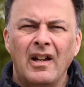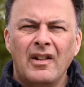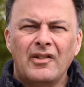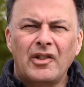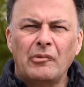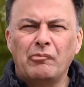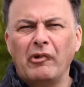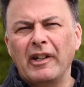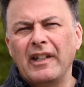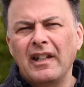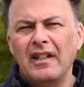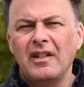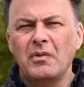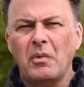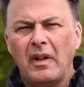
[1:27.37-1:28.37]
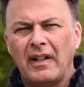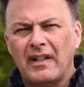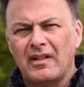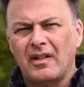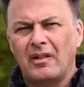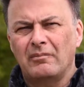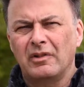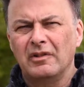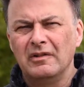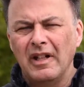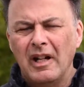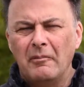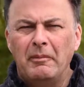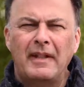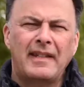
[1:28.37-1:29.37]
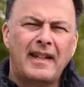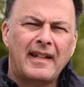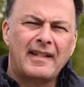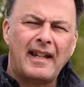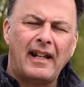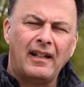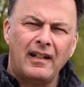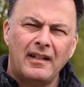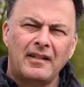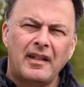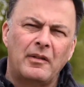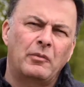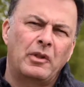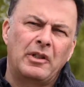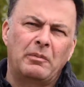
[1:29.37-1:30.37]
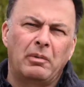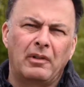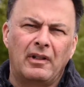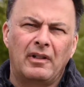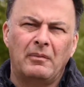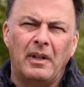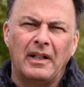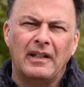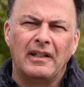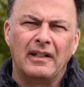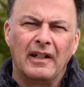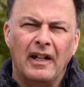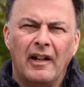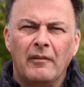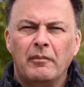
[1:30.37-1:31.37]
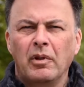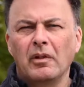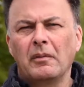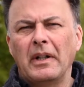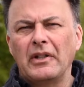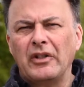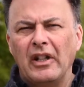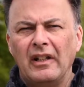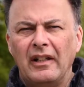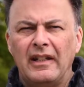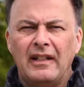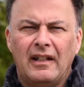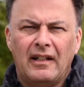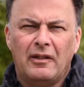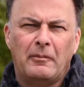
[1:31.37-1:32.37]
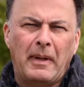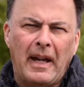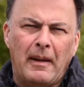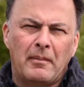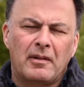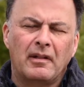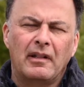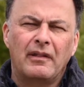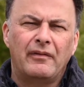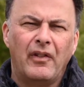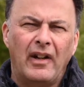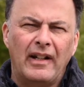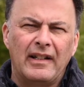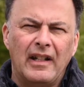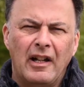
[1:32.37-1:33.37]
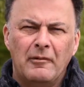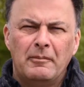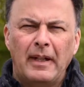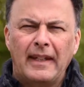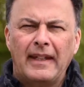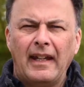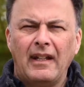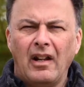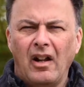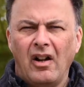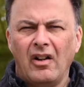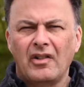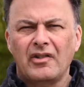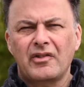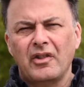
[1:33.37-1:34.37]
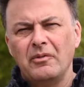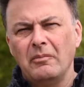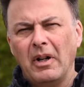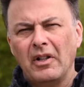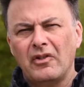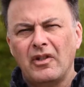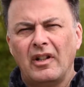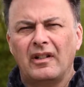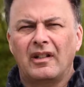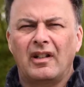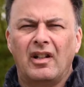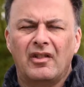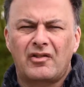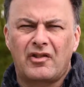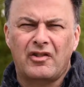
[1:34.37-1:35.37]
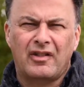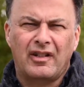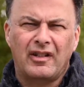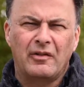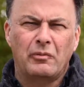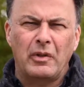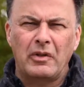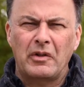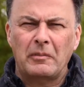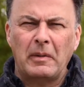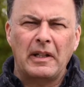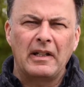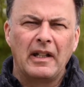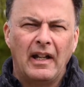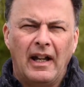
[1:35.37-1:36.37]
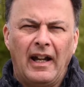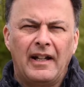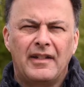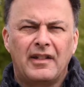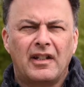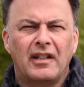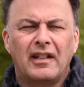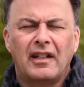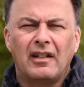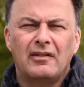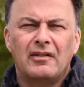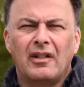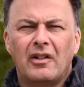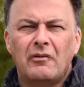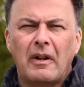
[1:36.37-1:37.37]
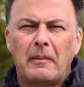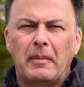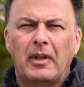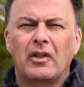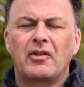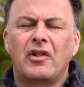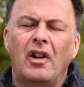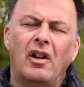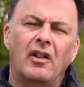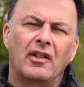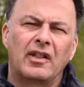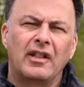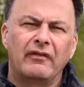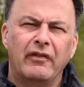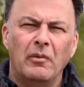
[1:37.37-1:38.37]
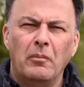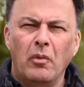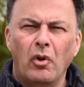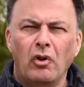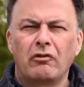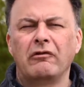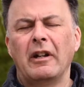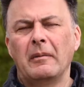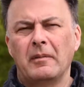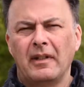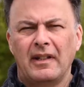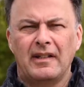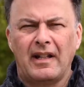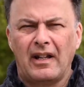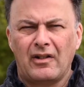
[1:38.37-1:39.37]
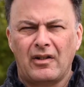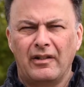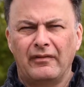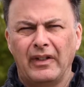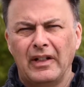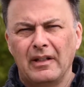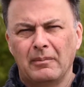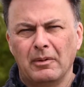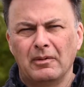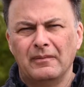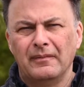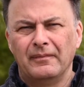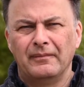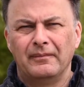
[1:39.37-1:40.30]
So braking is one example, but it's exactly the same when you're pulling away. Pull away gently and it'll be absolutely fine, but again, ask too much and the car's just going to wheel spin. It's going to go nowhere because you're asking for more grip than is actually available.